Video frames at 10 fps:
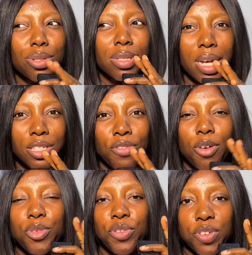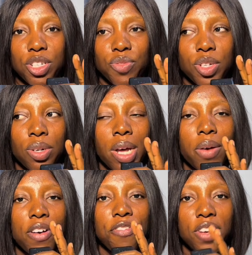starting from the first video. And
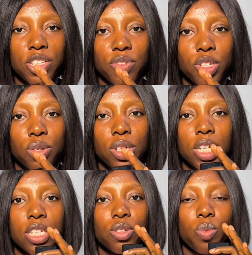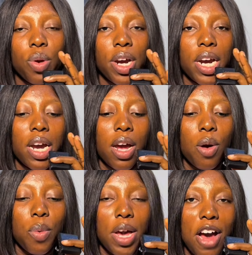our first video is where
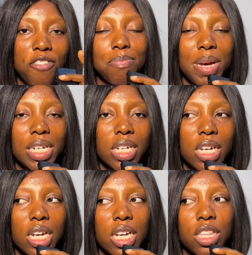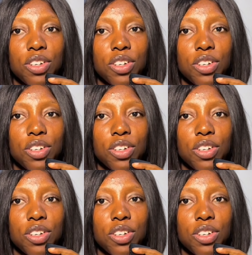we have Benny in the